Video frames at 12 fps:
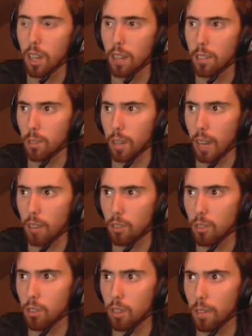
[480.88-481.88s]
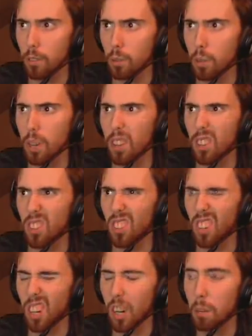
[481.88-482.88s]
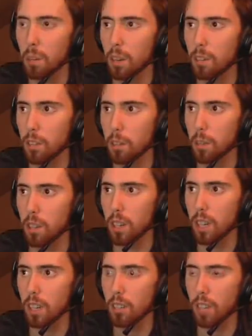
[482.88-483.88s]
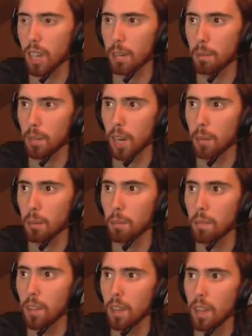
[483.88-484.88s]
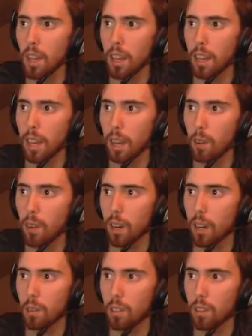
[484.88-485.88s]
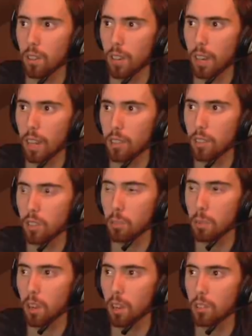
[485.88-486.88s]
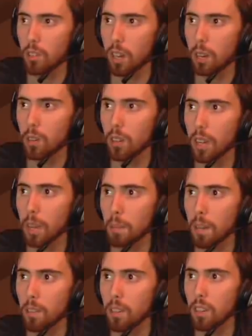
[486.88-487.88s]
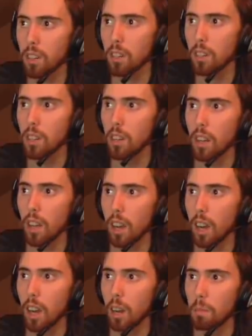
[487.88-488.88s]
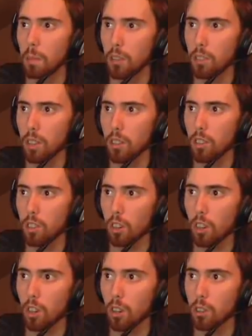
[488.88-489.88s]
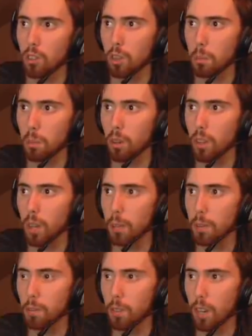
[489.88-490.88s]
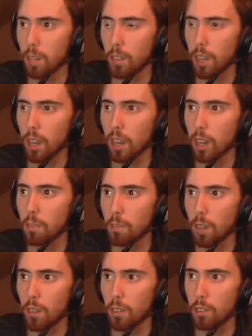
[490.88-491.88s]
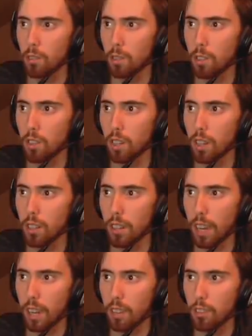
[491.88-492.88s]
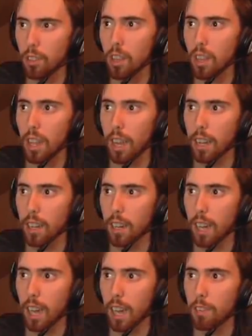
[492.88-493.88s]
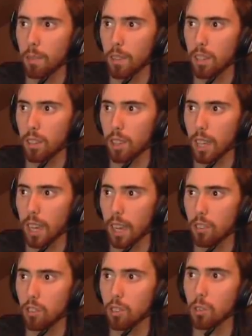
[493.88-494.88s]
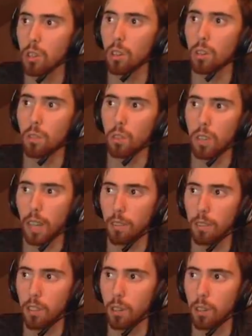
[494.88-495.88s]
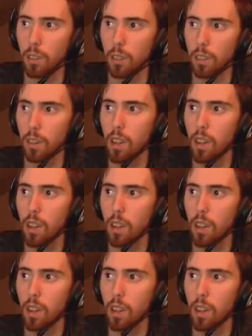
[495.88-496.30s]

And so casters don't have to worry about this at all, but if you're melee, it's kind of a problem. Now, the little ads that he spawns are not really that big of a deal. Best case scenario is you can pull them in front of his frenzied attacks and have him kill the ads, so you don't really have to deal with it.